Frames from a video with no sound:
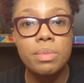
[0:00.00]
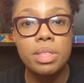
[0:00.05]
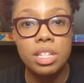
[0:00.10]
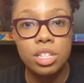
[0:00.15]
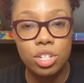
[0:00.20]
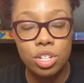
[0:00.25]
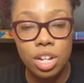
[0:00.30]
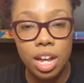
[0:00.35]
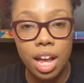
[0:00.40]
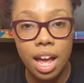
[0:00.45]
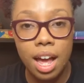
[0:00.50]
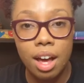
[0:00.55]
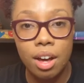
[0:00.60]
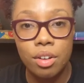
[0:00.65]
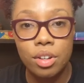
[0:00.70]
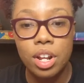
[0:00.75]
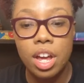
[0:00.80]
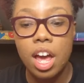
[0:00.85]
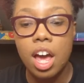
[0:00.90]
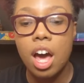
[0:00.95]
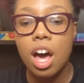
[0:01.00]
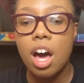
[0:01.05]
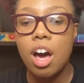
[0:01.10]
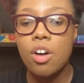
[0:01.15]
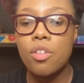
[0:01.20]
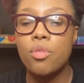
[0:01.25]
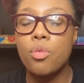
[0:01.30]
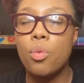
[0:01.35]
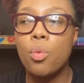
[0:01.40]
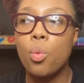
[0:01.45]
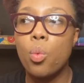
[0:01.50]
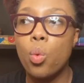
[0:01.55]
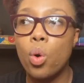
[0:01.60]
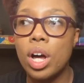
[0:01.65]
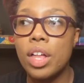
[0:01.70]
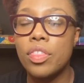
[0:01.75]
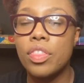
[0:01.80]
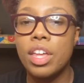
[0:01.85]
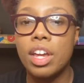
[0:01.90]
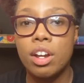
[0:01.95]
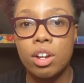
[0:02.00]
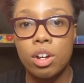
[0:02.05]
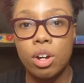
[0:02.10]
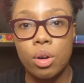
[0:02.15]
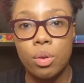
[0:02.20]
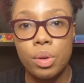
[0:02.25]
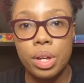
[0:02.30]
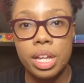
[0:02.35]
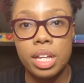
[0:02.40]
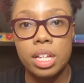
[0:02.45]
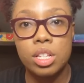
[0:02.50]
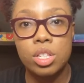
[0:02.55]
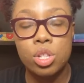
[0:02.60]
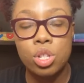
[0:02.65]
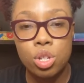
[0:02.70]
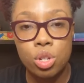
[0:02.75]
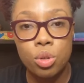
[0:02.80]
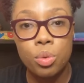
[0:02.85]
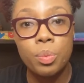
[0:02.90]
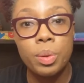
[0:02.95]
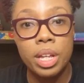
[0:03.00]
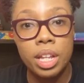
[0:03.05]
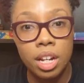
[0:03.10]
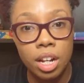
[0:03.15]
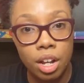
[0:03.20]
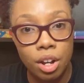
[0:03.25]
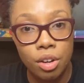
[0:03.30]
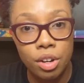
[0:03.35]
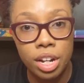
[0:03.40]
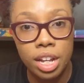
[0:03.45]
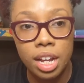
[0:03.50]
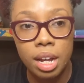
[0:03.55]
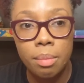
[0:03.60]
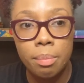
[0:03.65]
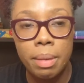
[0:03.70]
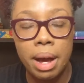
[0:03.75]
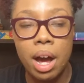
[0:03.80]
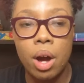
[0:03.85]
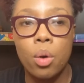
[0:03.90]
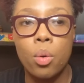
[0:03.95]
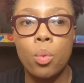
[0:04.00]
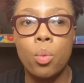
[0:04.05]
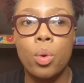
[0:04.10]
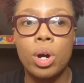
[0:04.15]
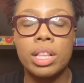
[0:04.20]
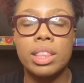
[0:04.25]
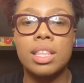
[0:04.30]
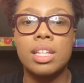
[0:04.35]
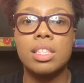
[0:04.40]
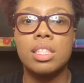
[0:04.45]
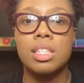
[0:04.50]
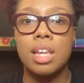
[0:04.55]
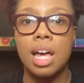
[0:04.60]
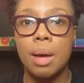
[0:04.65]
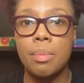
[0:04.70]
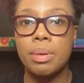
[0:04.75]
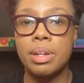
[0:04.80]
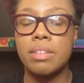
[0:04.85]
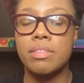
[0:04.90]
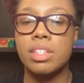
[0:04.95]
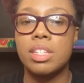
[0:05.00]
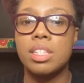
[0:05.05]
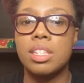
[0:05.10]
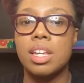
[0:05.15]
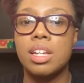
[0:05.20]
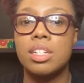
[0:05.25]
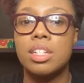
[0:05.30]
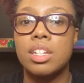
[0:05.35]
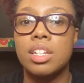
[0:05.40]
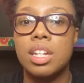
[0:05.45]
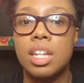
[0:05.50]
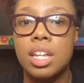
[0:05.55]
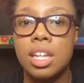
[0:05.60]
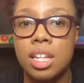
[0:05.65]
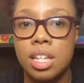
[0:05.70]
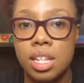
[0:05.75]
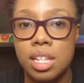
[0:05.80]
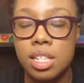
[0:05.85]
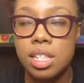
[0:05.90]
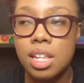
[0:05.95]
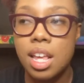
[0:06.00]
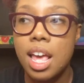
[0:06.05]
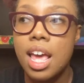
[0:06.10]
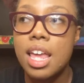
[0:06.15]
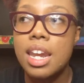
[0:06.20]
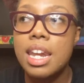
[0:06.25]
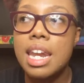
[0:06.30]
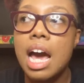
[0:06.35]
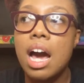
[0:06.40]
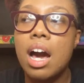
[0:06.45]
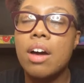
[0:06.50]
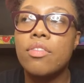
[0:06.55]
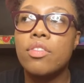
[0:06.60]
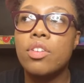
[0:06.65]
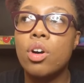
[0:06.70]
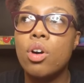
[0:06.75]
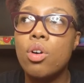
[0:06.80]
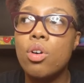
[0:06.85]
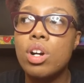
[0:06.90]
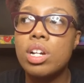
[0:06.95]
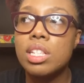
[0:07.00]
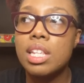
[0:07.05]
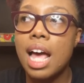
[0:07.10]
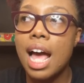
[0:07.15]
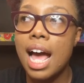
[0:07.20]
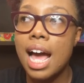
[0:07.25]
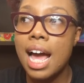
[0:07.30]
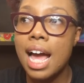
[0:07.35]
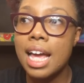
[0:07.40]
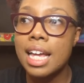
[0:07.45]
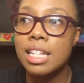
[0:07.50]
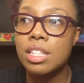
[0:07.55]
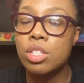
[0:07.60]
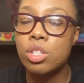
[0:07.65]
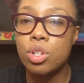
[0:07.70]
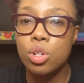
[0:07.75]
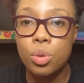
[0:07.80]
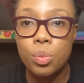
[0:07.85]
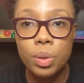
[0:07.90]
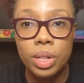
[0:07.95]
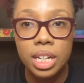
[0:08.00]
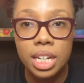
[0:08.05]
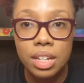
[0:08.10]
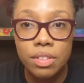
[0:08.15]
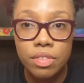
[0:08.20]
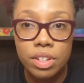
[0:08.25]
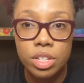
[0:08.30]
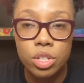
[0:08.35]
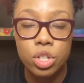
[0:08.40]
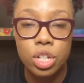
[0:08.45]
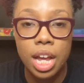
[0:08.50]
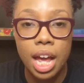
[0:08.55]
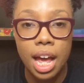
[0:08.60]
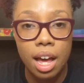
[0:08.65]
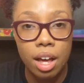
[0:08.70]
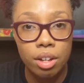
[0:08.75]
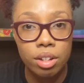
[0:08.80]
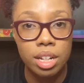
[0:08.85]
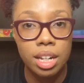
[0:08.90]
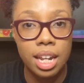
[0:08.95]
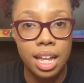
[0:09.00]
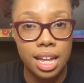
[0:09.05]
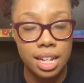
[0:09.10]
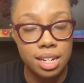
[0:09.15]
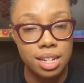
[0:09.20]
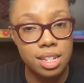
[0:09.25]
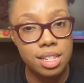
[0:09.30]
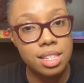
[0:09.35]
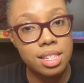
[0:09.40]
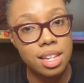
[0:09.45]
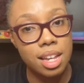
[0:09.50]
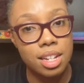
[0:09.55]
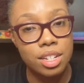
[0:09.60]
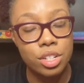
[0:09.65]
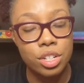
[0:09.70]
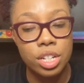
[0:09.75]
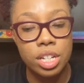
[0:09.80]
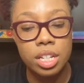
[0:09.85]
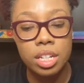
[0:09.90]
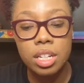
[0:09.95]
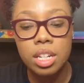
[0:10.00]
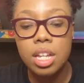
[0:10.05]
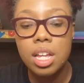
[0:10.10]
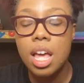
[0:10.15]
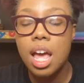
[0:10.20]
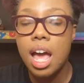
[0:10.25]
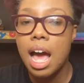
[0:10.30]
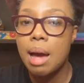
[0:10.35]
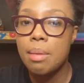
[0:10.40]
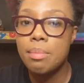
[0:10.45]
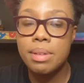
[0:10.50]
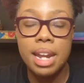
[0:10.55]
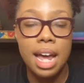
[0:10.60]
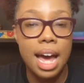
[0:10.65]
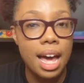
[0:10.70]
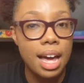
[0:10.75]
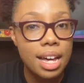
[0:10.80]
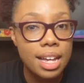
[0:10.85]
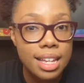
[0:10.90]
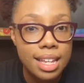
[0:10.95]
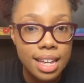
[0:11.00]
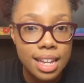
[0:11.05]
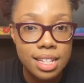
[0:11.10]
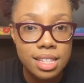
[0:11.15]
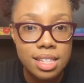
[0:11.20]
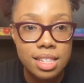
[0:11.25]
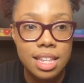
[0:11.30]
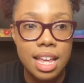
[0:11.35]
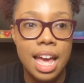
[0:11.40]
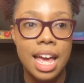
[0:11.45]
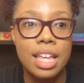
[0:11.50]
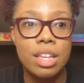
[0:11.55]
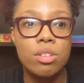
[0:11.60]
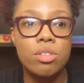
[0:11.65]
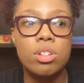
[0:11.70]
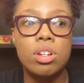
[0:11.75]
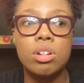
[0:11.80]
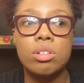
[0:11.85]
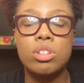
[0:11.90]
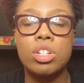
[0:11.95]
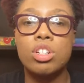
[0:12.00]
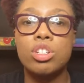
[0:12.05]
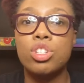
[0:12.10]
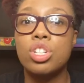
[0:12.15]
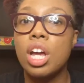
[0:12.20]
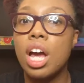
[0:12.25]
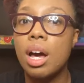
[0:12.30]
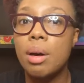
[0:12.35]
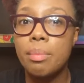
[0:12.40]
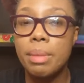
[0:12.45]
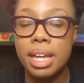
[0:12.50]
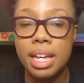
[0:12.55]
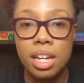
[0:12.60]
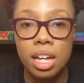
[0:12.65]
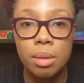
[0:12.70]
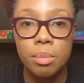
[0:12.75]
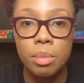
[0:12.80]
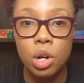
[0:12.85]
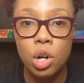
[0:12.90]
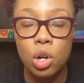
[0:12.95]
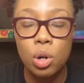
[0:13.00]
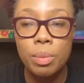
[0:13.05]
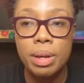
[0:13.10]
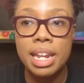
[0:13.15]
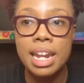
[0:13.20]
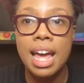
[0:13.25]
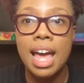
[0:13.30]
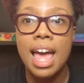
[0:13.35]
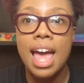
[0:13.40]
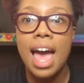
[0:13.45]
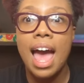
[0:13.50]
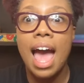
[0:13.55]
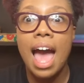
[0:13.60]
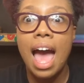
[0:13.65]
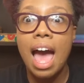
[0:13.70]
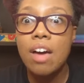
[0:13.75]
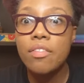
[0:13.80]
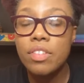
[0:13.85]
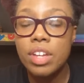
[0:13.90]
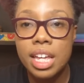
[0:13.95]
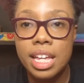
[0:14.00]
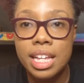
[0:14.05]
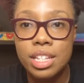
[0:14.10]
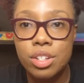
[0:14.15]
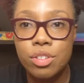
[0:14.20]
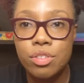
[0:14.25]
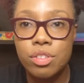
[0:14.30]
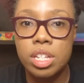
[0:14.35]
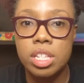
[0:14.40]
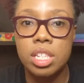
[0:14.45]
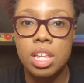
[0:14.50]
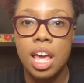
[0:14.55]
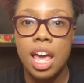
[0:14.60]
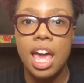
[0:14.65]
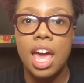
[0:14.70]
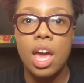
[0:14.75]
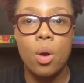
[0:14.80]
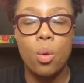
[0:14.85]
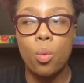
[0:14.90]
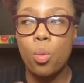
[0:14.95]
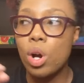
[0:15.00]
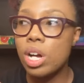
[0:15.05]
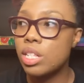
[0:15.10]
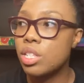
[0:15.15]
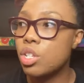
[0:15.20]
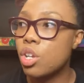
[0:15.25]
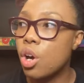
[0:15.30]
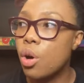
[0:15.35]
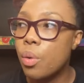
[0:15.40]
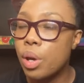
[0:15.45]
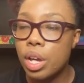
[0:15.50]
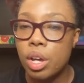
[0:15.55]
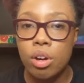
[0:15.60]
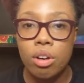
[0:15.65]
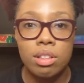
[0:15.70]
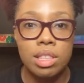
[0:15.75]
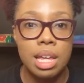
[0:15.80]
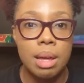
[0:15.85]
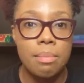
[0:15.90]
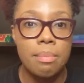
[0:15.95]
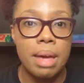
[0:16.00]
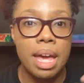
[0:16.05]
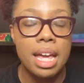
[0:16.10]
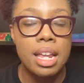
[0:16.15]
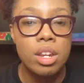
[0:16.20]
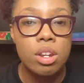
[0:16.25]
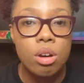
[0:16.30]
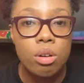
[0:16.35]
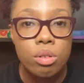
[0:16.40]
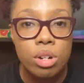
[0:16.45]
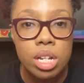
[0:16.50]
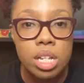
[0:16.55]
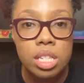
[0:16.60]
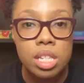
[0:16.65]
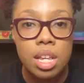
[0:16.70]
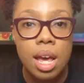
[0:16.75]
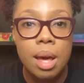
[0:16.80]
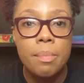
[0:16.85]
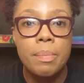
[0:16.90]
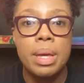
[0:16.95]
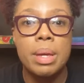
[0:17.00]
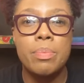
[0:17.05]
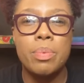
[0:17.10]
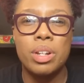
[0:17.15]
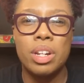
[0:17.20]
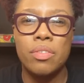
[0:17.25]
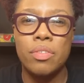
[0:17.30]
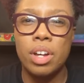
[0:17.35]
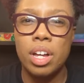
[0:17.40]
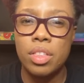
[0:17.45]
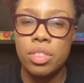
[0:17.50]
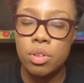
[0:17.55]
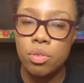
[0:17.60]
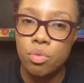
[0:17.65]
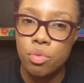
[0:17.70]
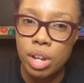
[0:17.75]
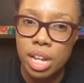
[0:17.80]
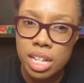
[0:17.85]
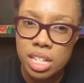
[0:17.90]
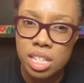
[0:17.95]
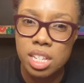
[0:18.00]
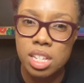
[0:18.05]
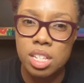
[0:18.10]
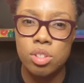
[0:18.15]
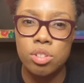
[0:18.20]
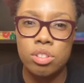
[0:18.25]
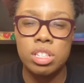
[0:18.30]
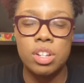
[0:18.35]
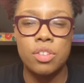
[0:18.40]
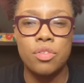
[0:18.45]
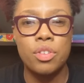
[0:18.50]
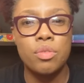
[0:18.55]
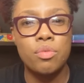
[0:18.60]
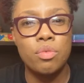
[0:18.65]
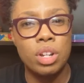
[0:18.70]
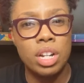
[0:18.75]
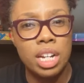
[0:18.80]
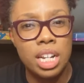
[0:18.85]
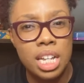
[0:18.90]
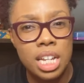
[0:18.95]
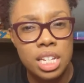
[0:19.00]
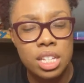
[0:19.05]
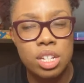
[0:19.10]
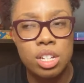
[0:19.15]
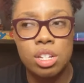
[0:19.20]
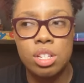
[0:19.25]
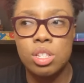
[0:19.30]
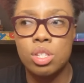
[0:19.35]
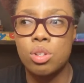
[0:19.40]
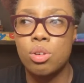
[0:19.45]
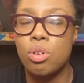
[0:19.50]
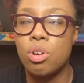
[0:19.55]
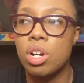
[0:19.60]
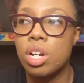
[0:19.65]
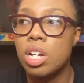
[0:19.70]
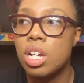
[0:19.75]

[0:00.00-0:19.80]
the child of what they're going to be learning about, what the topic of discussion is. Now, of course, I do believe in child-led discussion. I'm not against that. You know, your child may come home and have an interest in what's going on. They may notice people of other races or different religions or,